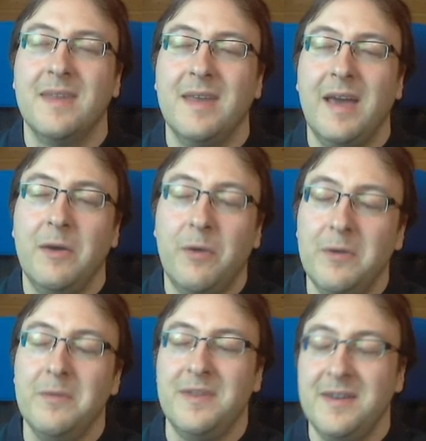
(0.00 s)
I
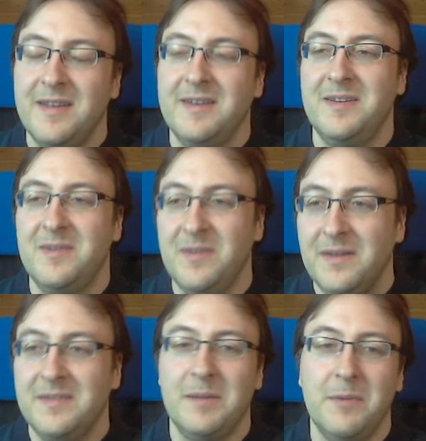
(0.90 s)
always intended
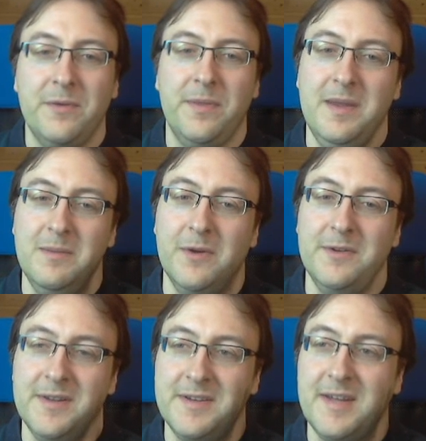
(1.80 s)
some of the
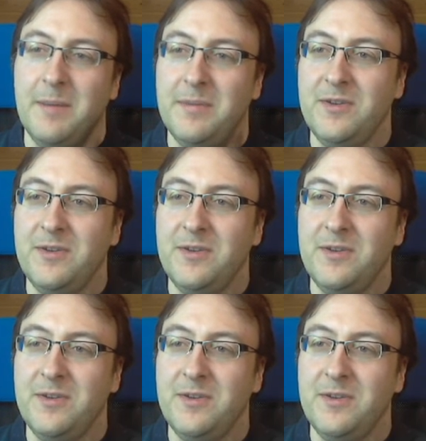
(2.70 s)
module types